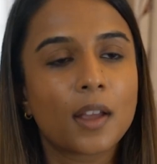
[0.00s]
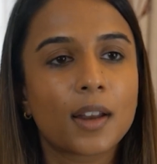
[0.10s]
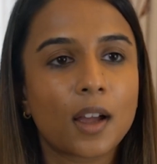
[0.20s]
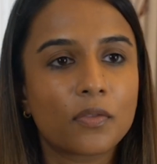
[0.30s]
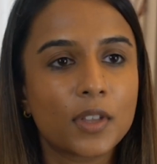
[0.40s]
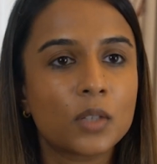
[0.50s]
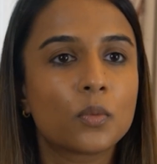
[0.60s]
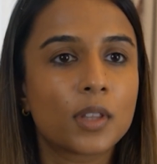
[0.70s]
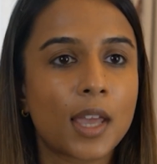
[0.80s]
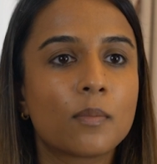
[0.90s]
Now, this
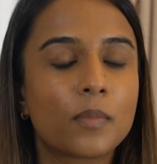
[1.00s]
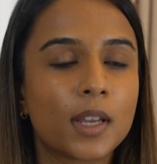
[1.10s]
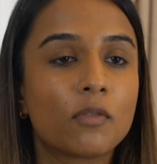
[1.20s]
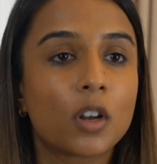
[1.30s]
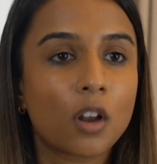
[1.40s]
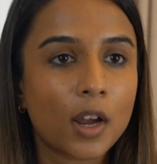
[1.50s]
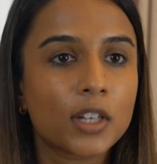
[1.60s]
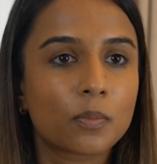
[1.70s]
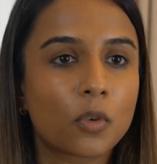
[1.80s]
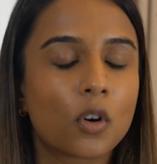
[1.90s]
would then be
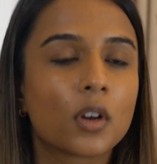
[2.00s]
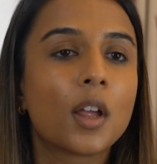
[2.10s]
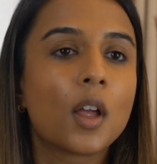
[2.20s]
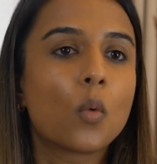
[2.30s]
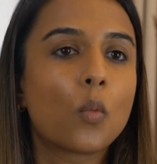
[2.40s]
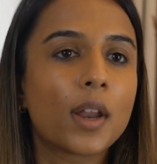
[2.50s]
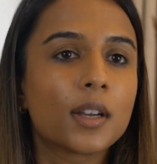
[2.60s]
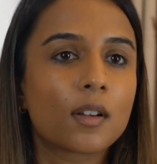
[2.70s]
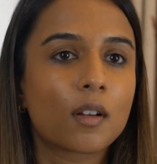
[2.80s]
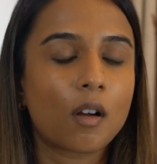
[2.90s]
relied upon
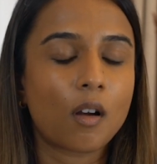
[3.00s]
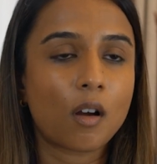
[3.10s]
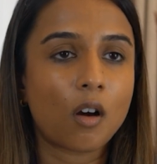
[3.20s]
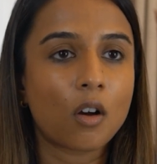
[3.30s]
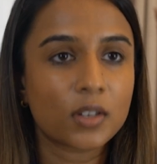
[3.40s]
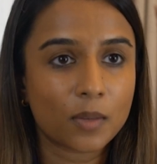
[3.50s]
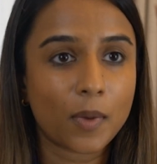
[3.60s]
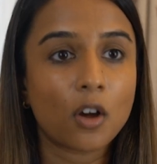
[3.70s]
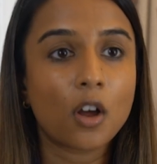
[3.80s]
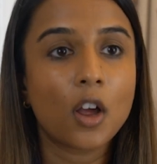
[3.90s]
when asked
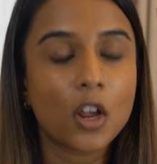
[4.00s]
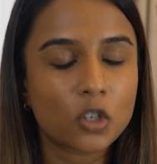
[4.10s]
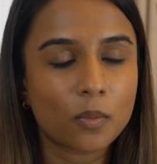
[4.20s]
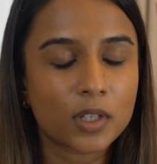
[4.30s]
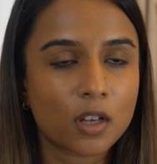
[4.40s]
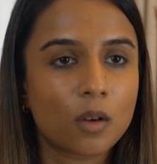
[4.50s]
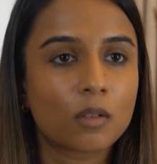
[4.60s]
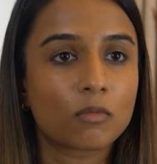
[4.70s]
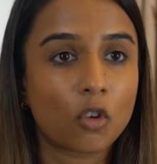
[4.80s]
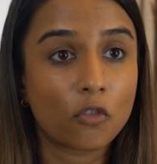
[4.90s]
about her
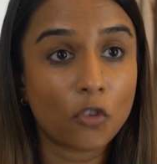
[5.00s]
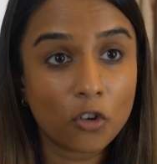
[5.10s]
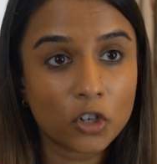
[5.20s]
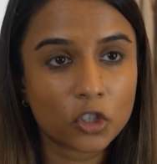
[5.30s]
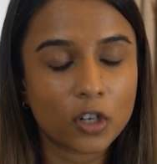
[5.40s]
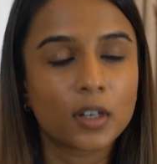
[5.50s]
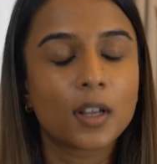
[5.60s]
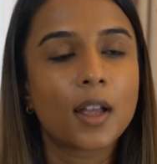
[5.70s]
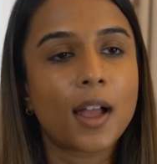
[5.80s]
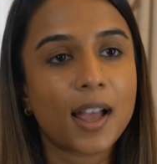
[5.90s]
domicile of origin
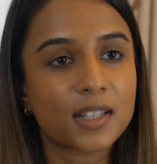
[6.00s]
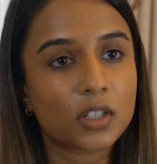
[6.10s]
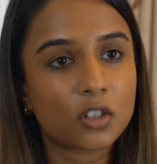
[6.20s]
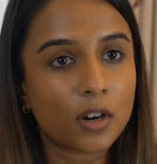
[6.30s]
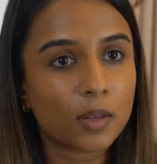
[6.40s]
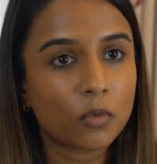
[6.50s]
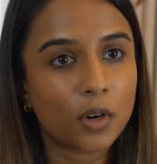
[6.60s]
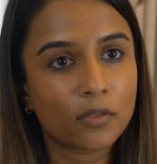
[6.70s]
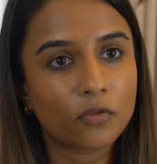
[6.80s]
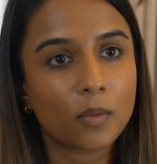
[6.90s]
as a starting
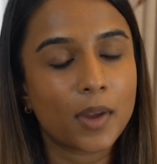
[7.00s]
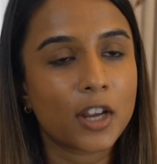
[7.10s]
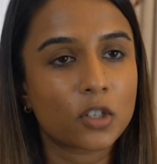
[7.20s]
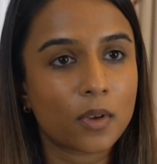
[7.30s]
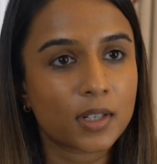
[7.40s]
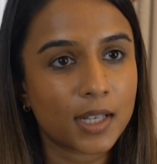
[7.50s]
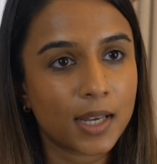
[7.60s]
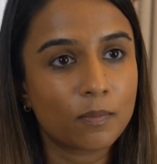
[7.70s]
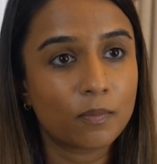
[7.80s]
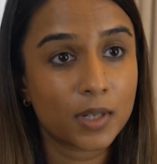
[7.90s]
point from a
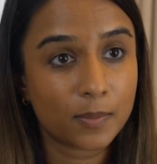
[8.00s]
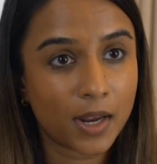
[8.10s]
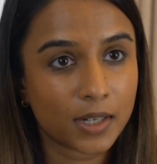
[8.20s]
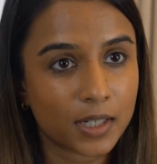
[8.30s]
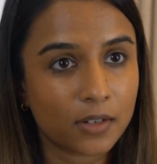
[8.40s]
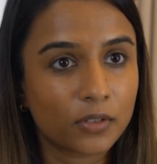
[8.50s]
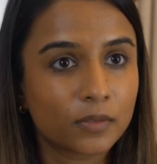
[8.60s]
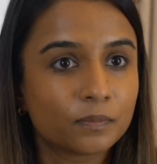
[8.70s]
HMRC perspective.